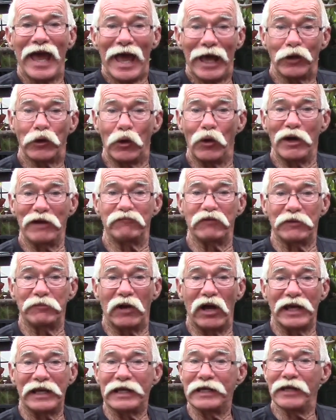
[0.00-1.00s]
Hello
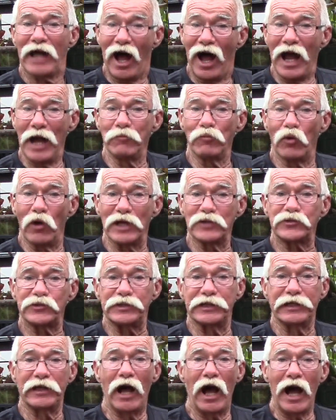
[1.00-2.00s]
everybody, I'm
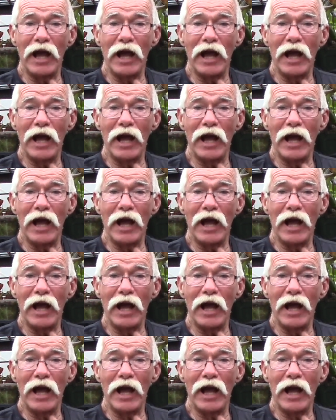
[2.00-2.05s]
Rusty.